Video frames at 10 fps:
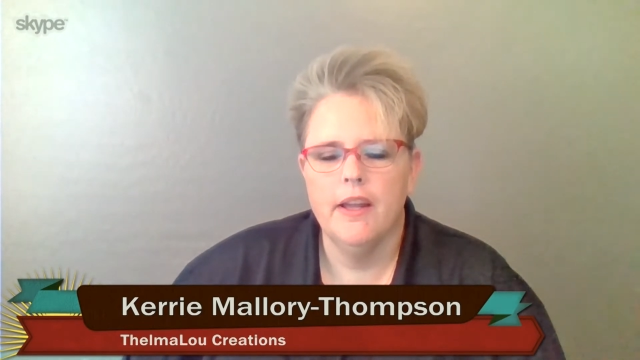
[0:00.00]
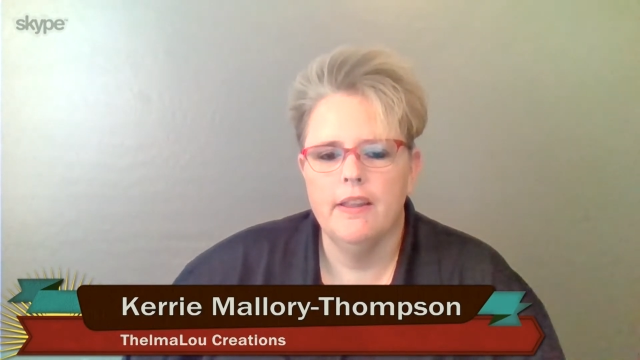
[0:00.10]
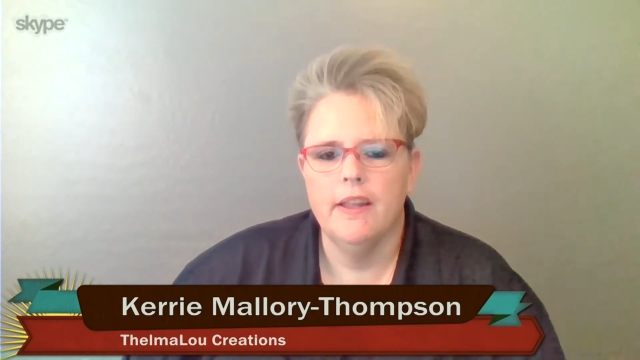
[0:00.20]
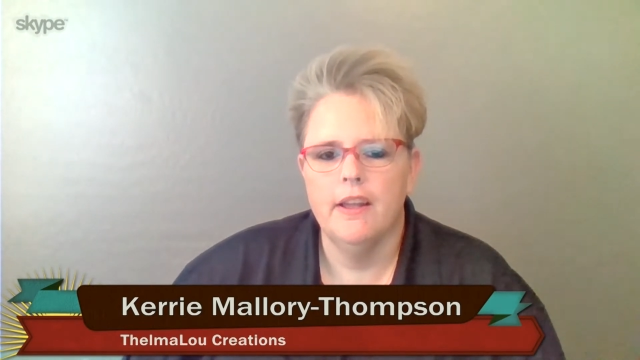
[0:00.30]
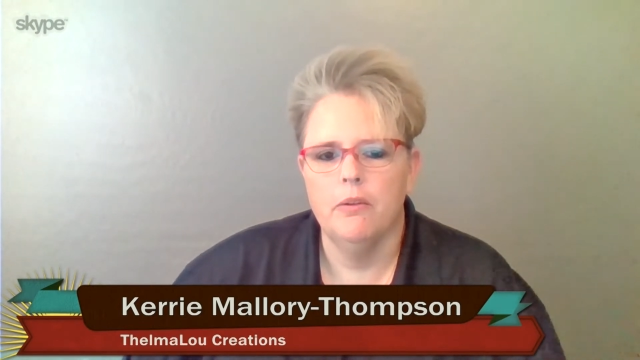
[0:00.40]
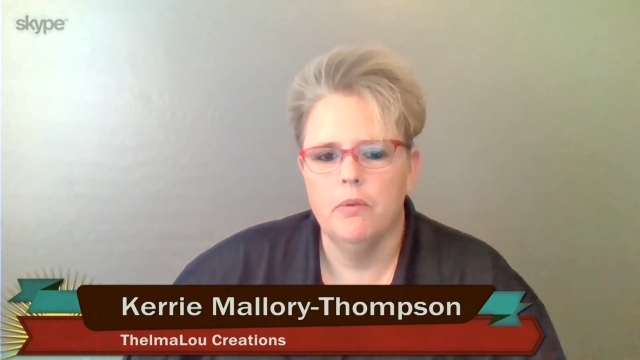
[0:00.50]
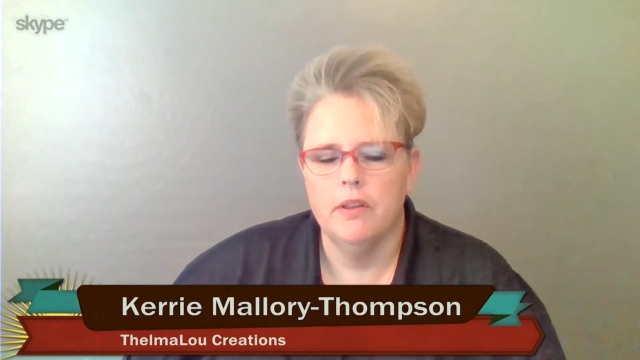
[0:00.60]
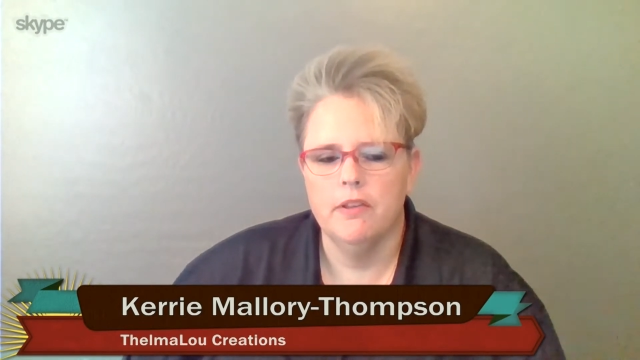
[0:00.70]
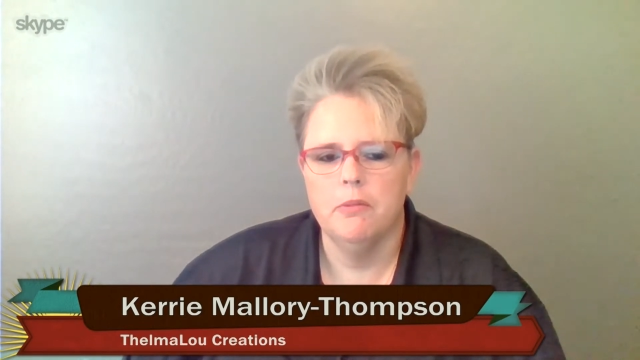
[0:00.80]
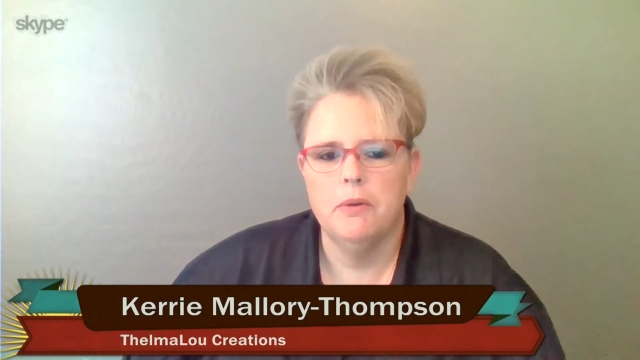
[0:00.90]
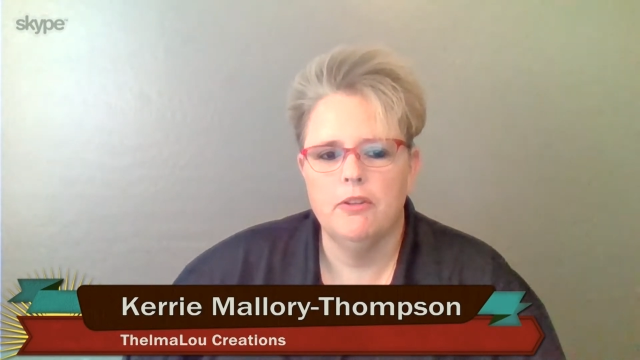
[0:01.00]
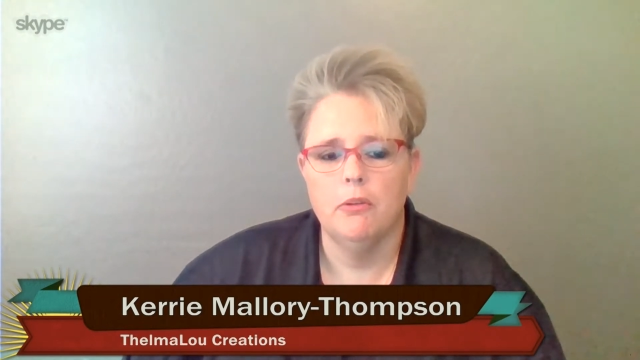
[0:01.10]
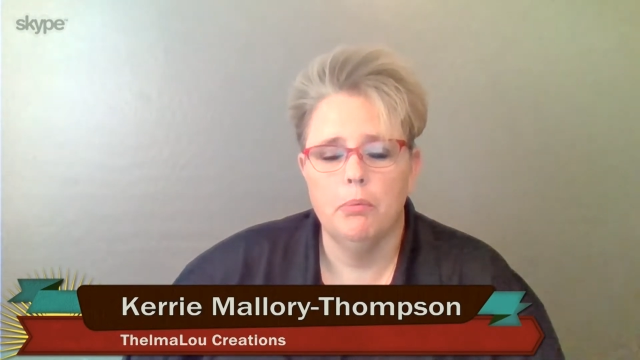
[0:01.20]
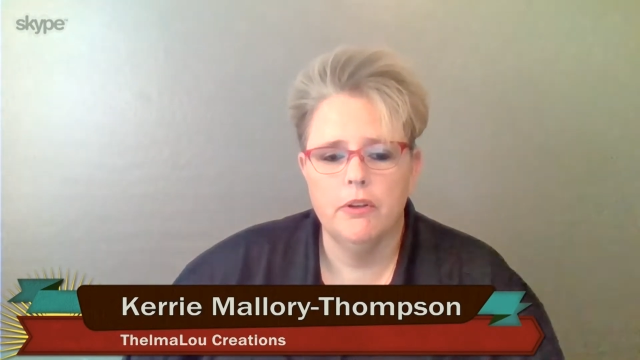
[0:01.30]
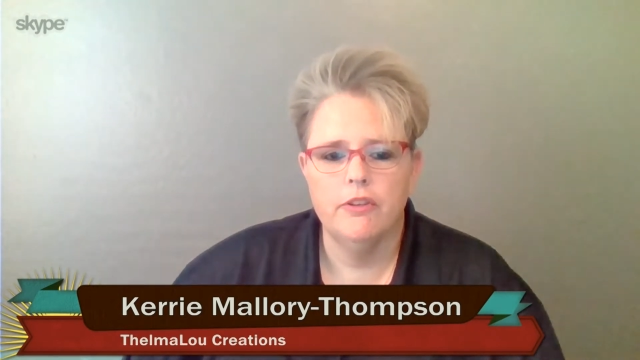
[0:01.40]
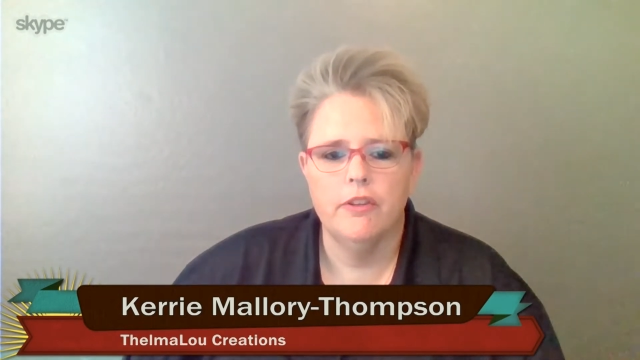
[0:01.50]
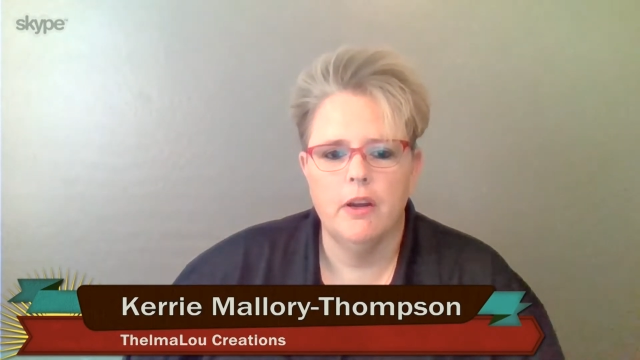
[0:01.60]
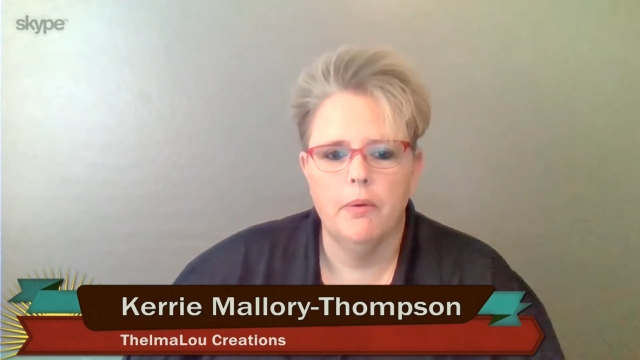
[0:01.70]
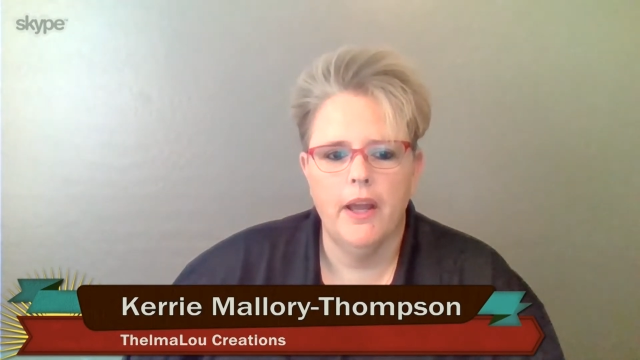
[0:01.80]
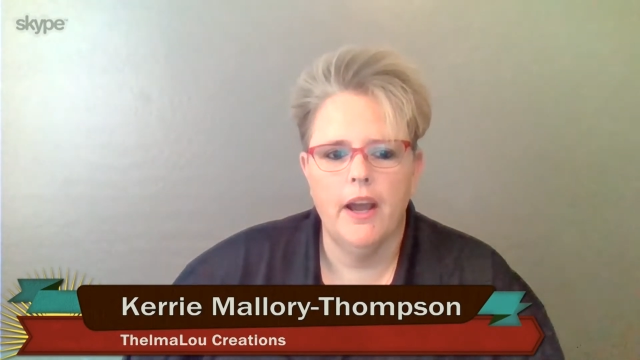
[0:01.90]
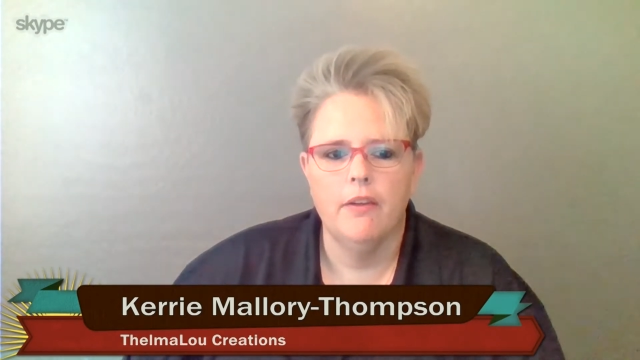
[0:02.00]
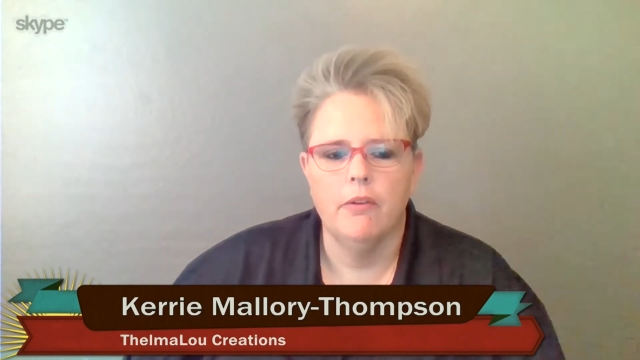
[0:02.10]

and then with the special printer that we have,